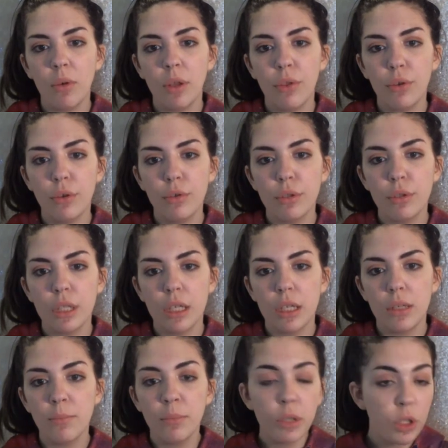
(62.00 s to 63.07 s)
went through
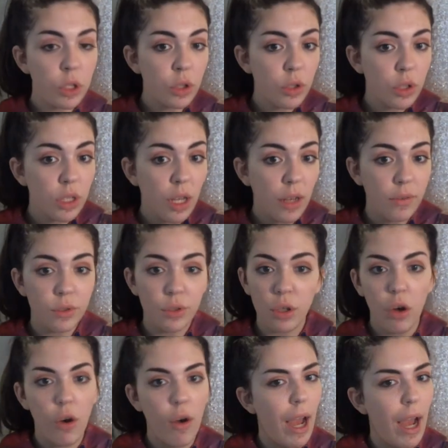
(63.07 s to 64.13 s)
some personal stuff,
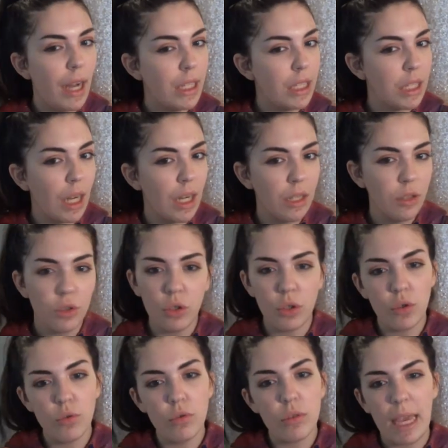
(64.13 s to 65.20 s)
so I decided
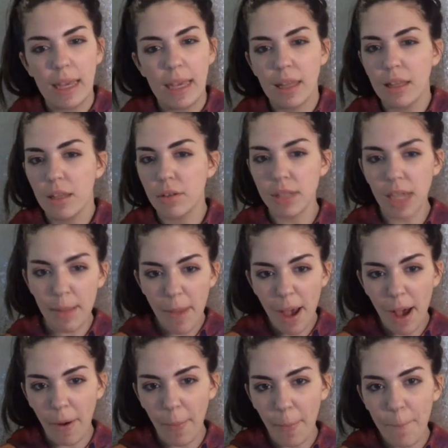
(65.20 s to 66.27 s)
to take a little time
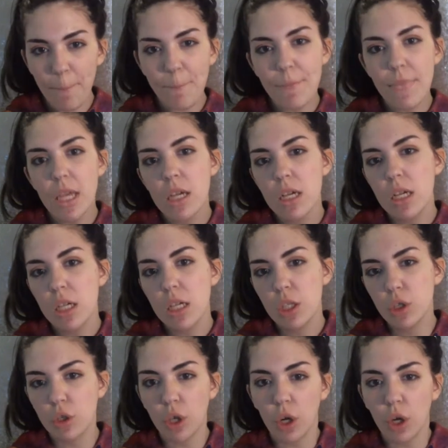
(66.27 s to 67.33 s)
out.
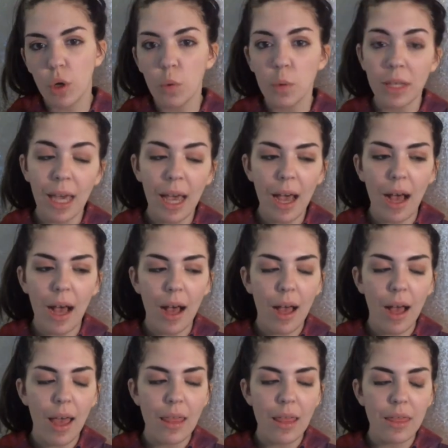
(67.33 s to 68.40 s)
So yeah,
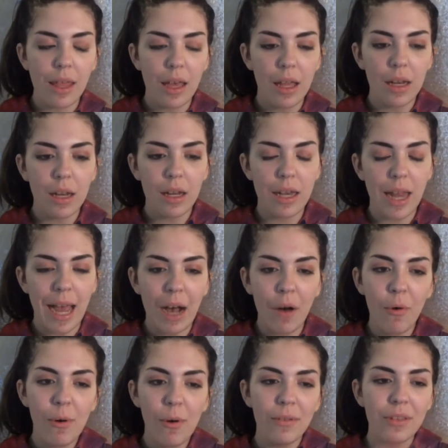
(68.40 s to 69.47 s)
and then
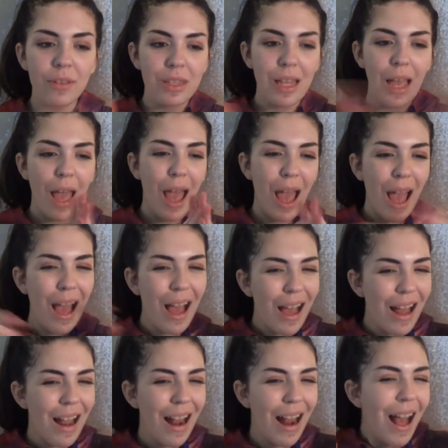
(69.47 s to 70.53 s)
now
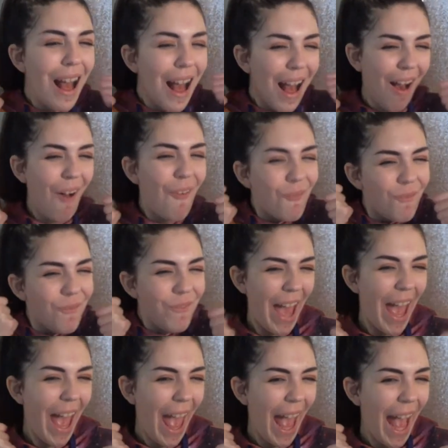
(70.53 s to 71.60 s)
I'm
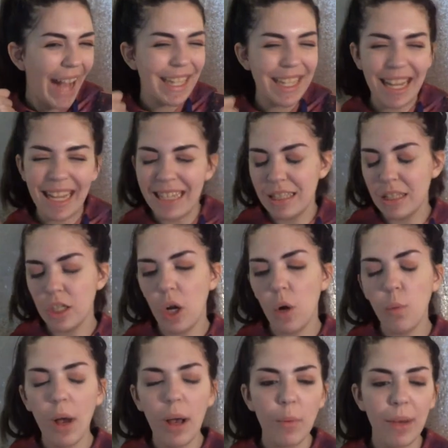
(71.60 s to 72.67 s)
back. And you know
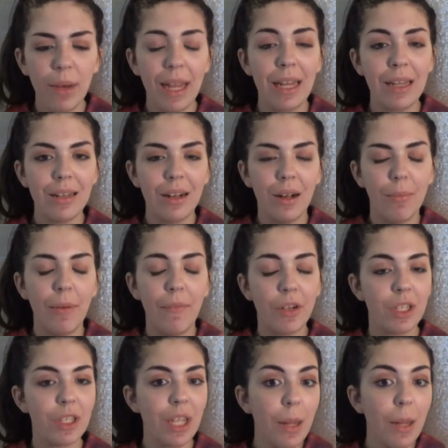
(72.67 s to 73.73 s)
what way on my
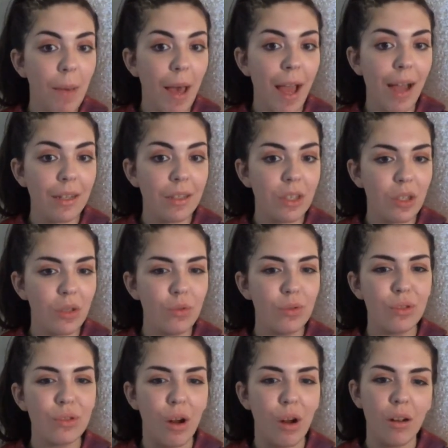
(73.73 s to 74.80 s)
first day back to
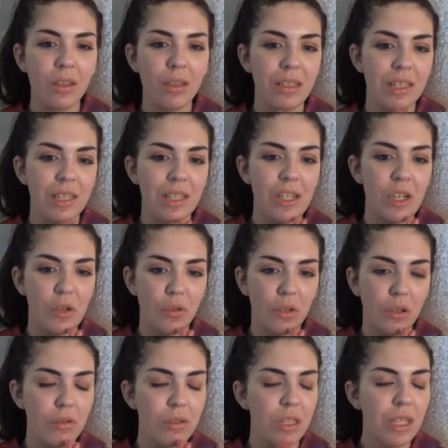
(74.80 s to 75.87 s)
start this new
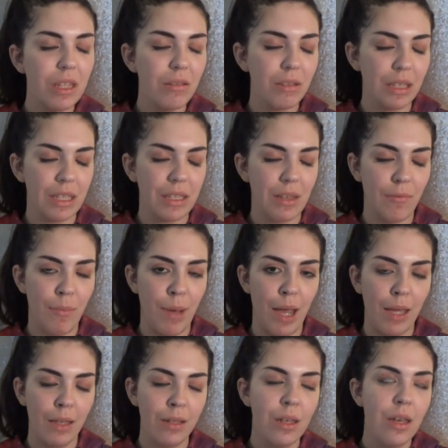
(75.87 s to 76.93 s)
little series of
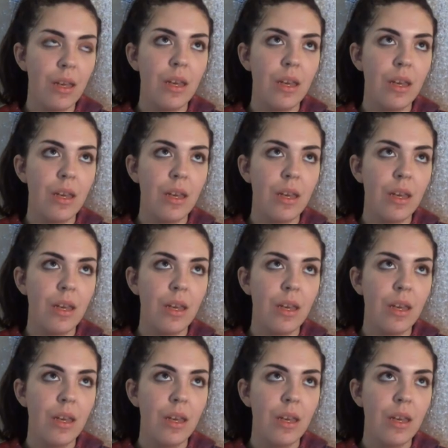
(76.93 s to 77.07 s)
mine